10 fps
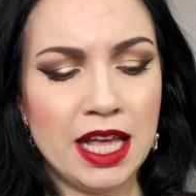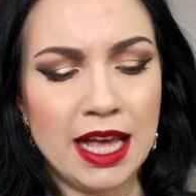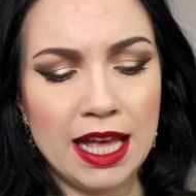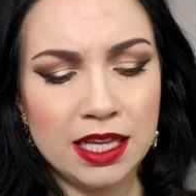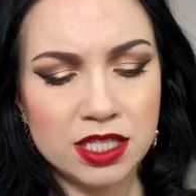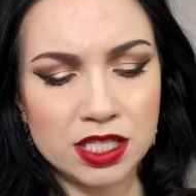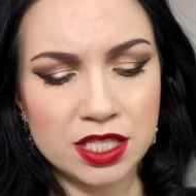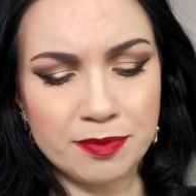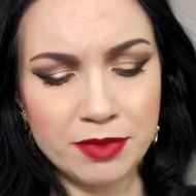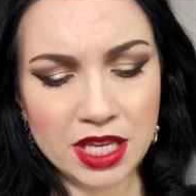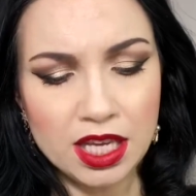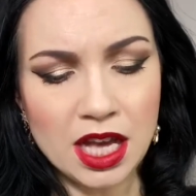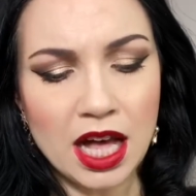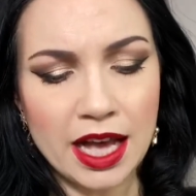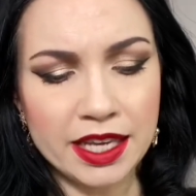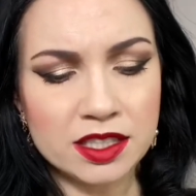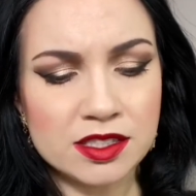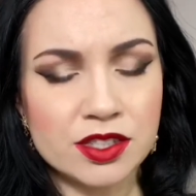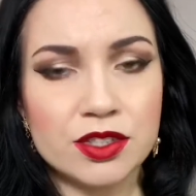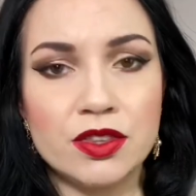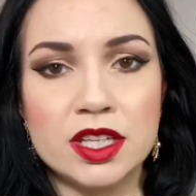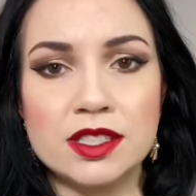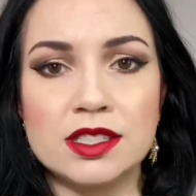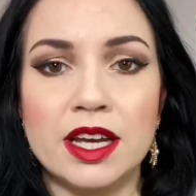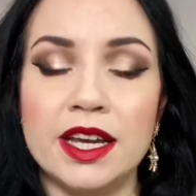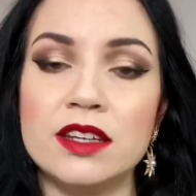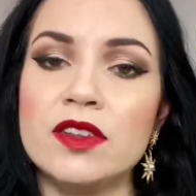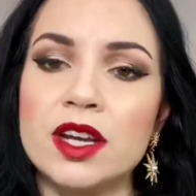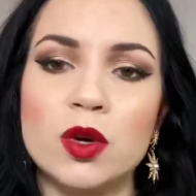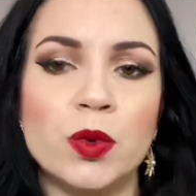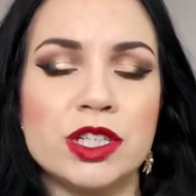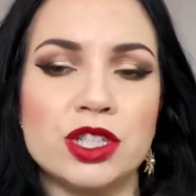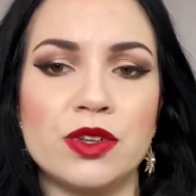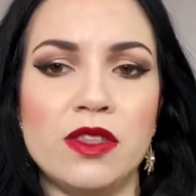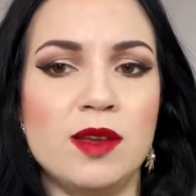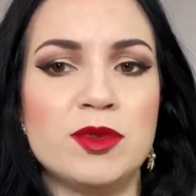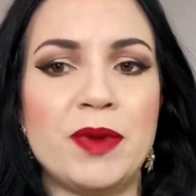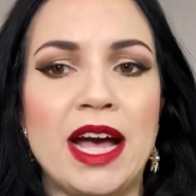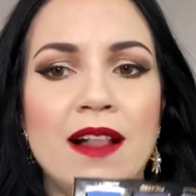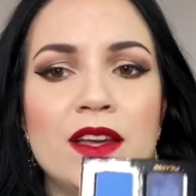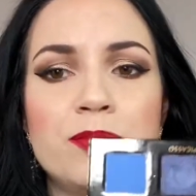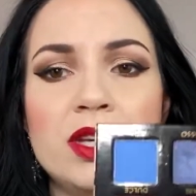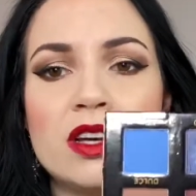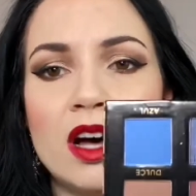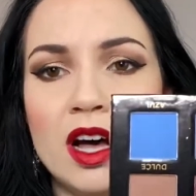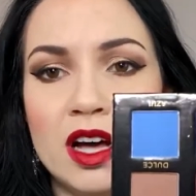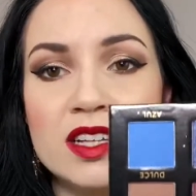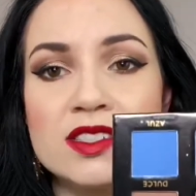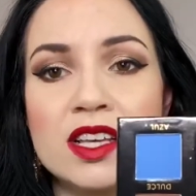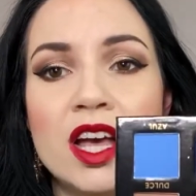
And to me, I consider this kind of like a winter themed palette because